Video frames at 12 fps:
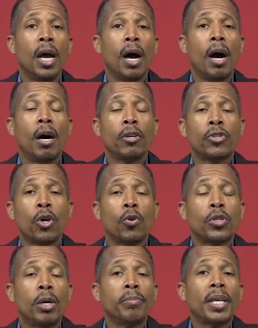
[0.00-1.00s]
Uh,
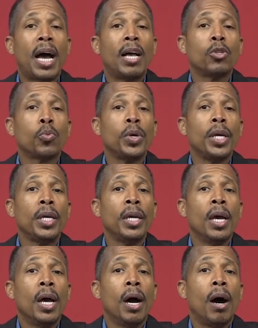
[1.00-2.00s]
so sometimes
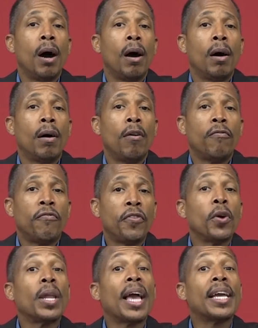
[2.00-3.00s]
we uh,
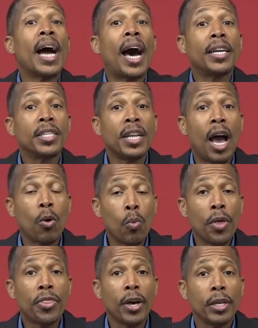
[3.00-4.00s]
feel like God is not
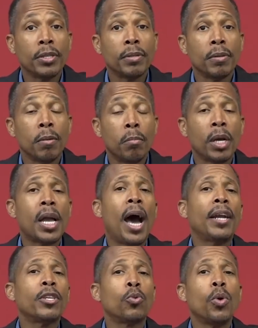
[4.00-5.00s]
with us, but
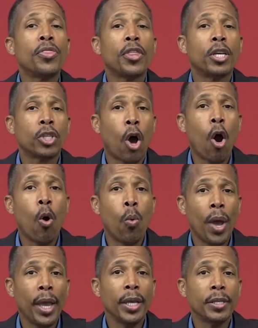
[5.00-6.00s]
God is with us
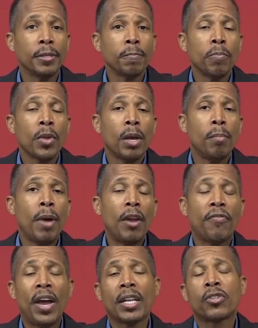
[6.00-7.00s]
always.
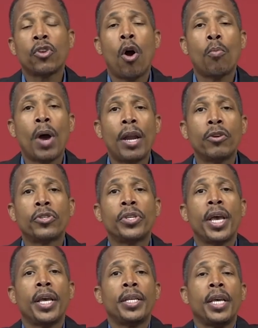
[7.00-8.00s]
Matter of fact, songwriter
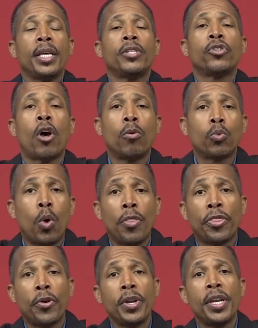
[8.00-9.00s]
said in Psalms
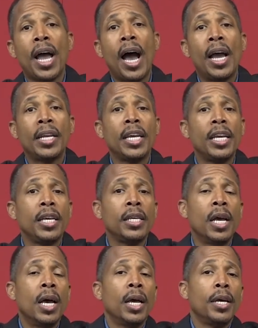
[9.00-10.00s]
139,
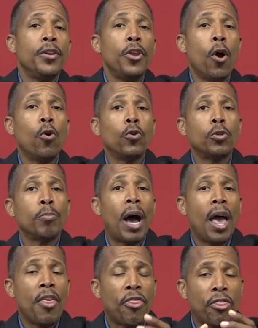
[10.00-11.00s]
he knows
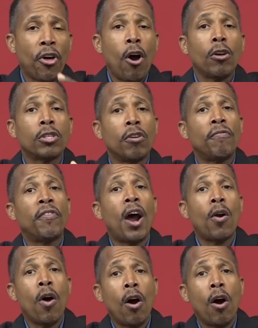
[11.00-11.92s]
my thoughts are far